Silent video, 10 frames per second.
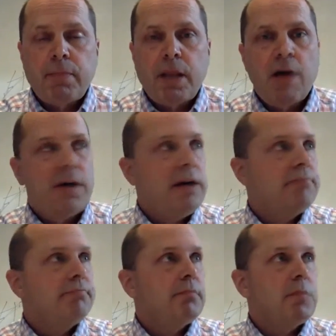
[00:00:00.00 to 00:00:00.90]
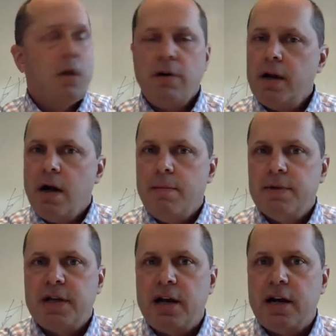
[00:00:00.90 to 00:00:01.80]
All right. All right. I'm going to
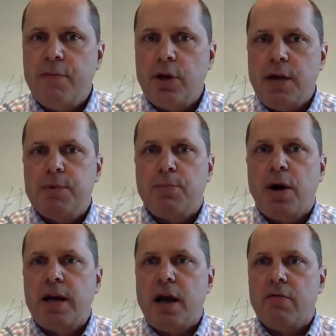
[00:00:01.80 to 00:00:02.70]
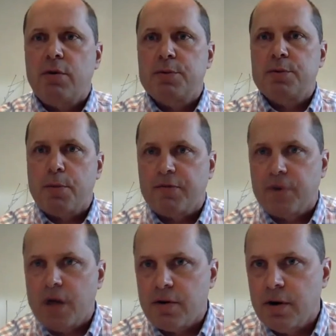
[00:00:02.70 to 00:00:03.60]
sign off. We'll keep the breakout rooms open for
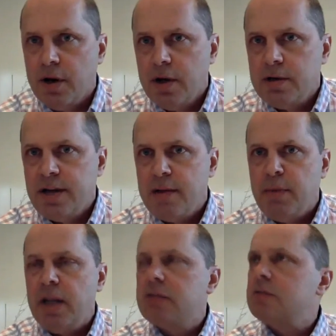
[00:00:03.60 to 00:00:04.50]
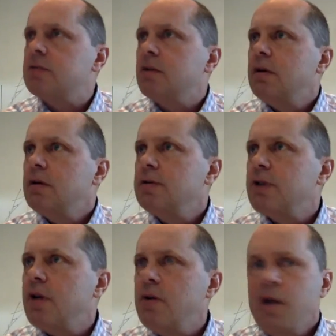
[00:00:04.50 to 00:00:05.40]
another 10 minutes or
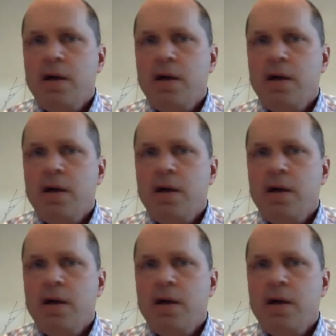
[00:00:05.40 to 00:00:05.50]
so.